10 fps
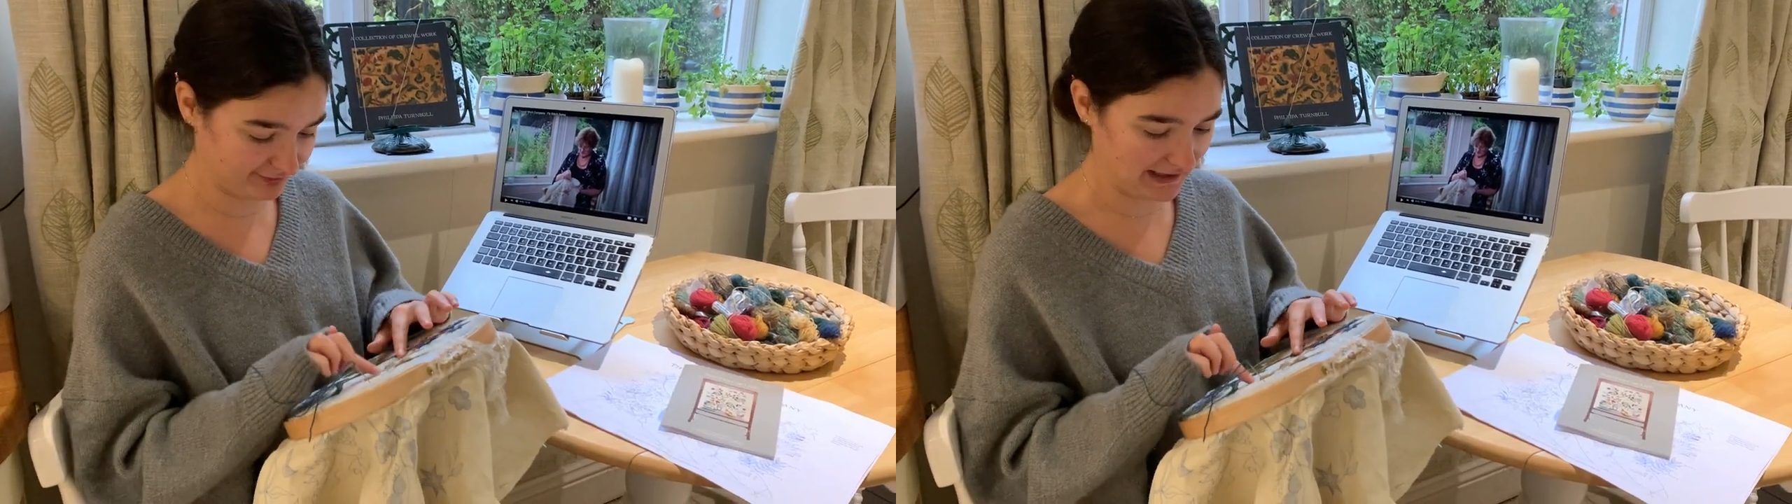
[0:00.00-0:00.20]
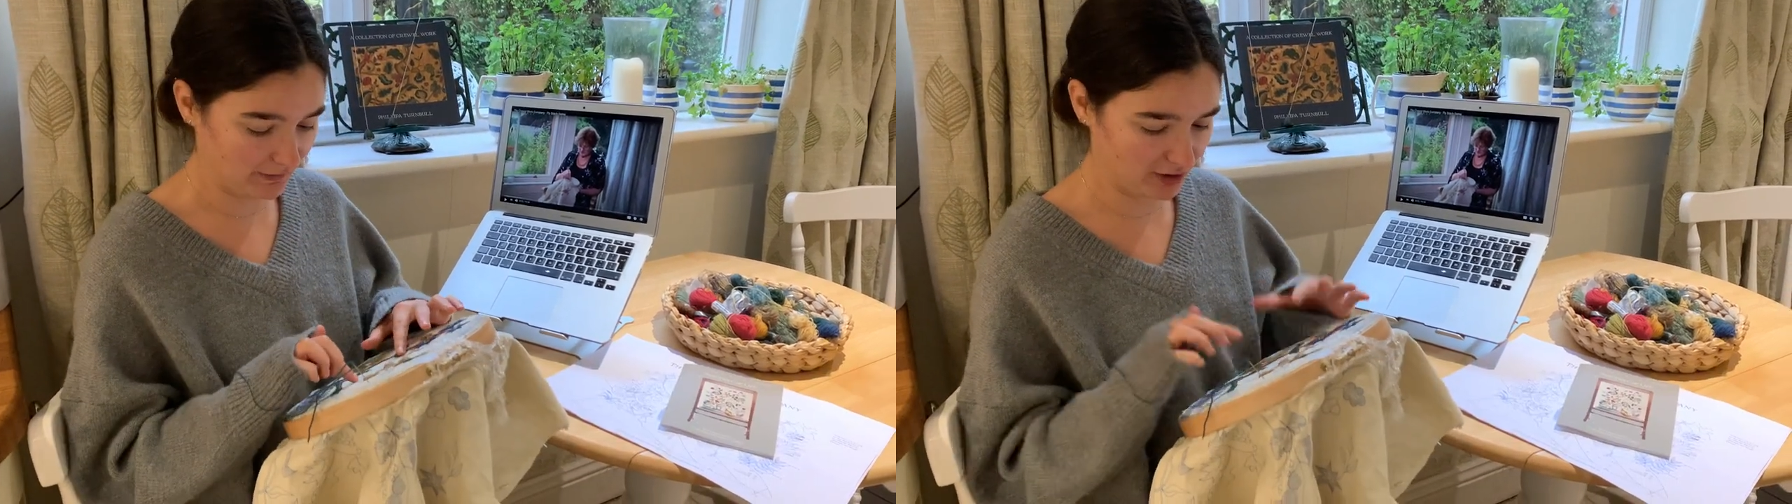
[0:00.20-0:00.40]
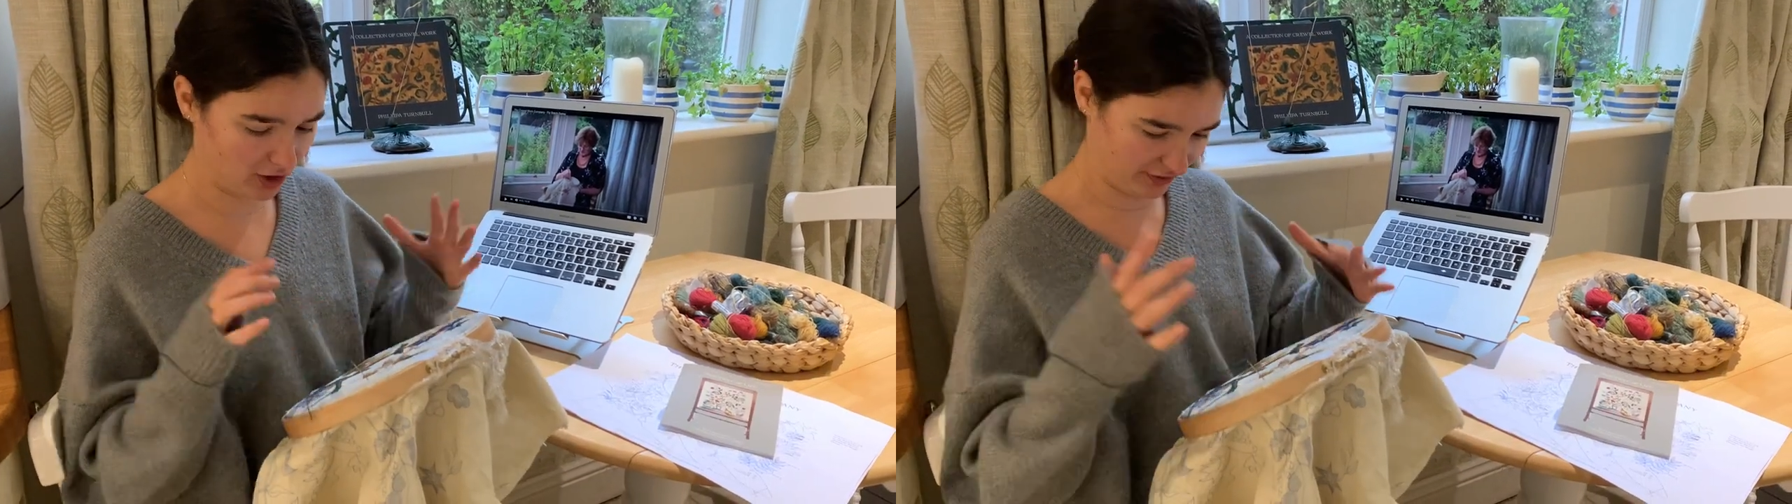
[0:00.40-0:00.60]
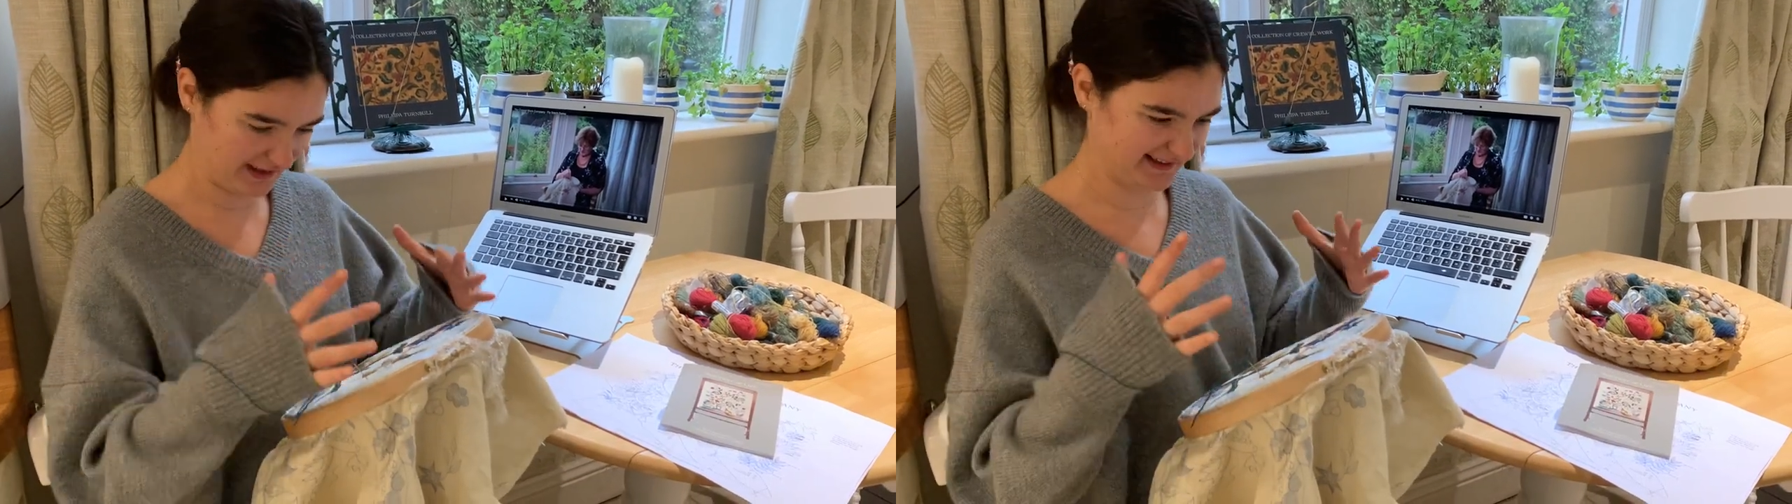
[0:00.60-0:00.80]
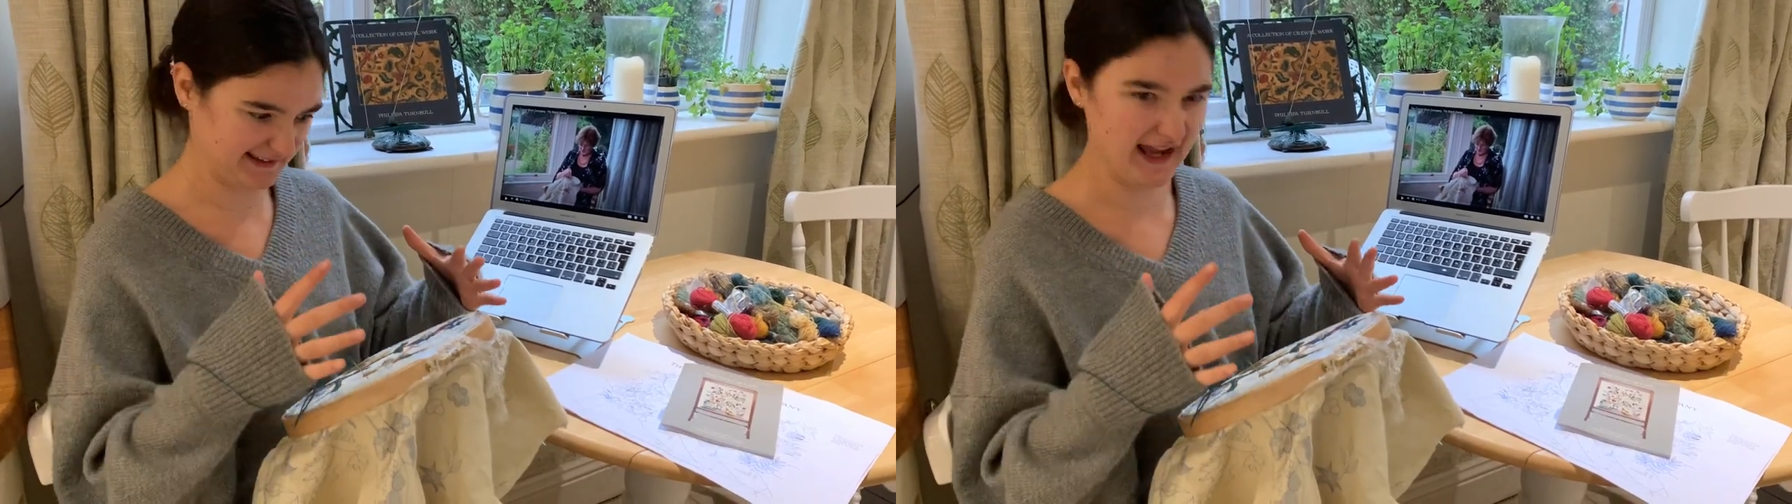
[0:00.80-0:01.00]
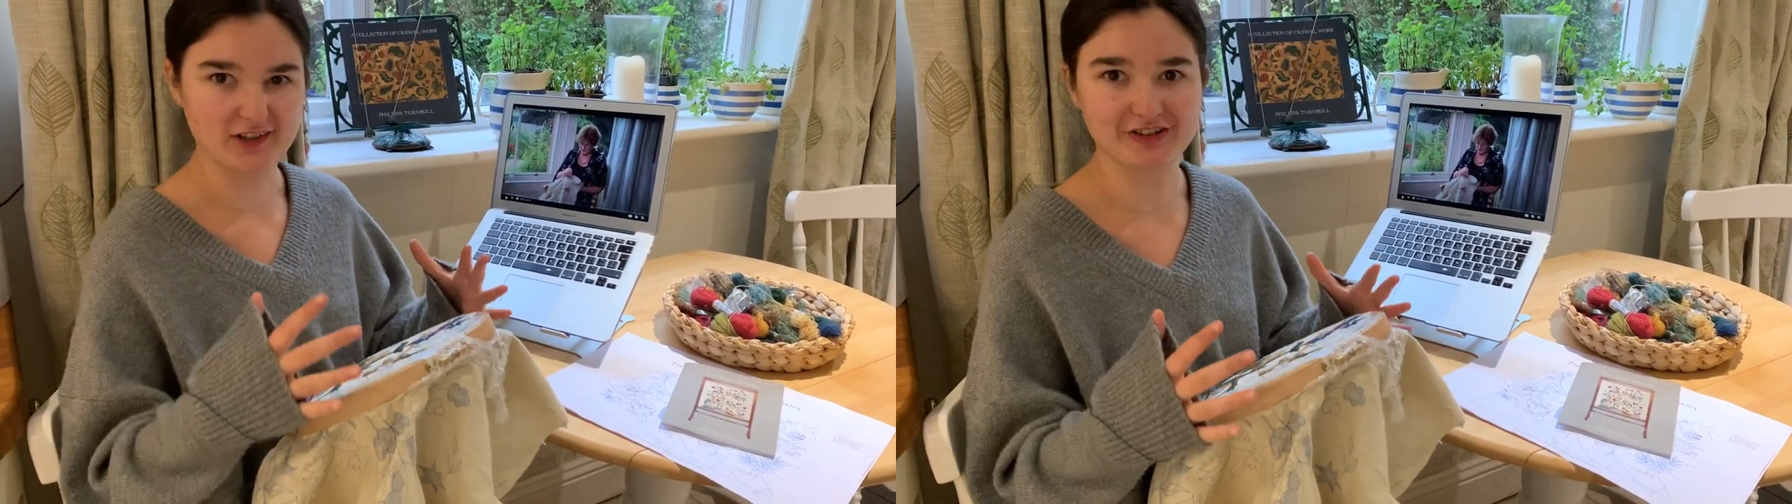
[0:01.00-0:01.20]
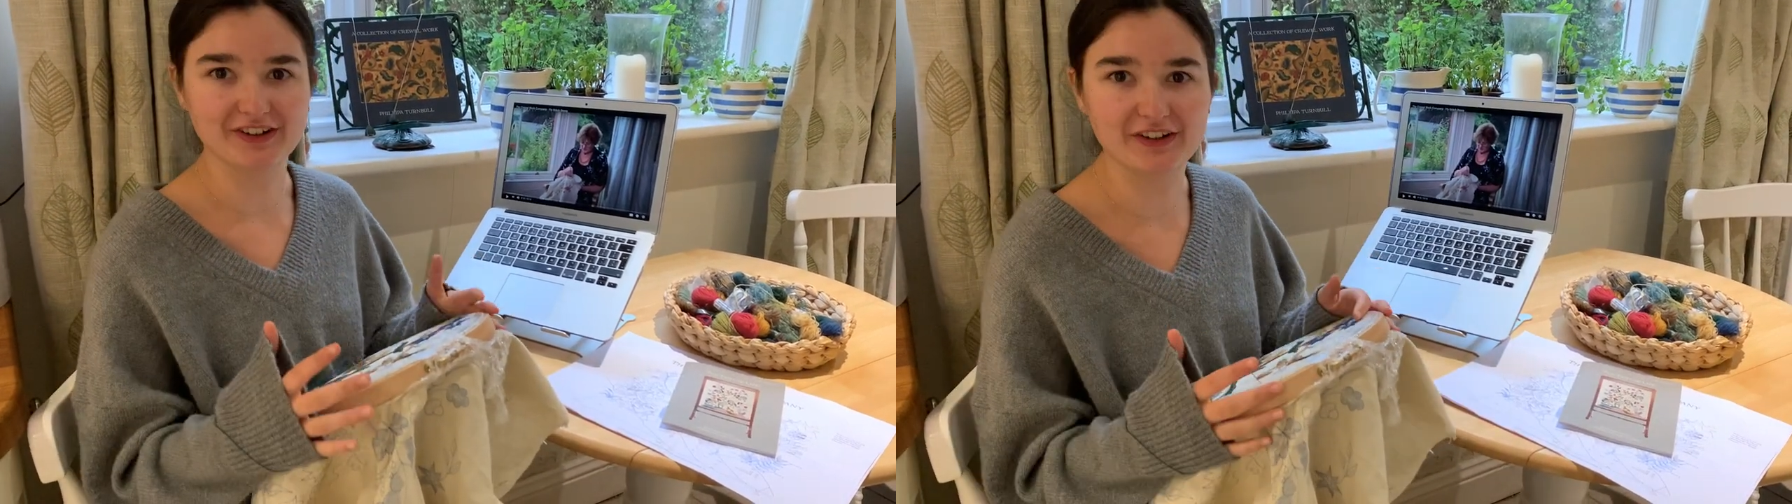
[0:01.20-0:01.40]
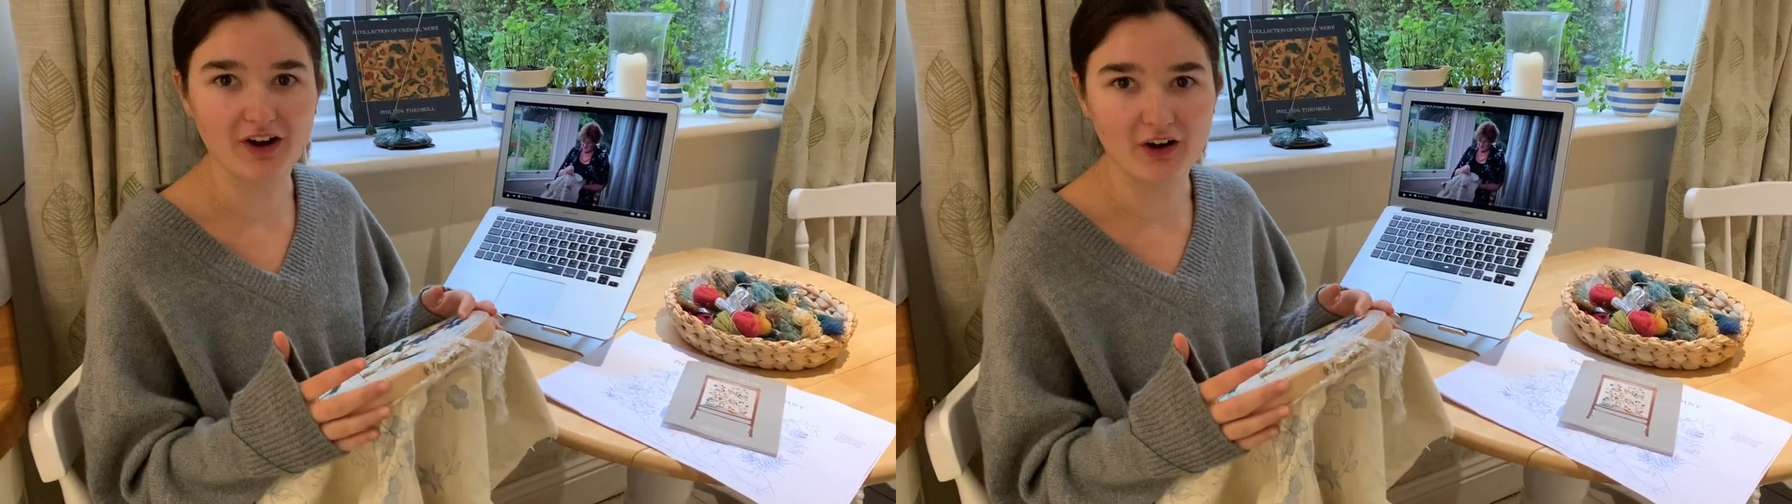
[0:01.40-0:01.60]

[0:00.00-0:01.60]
flower on this section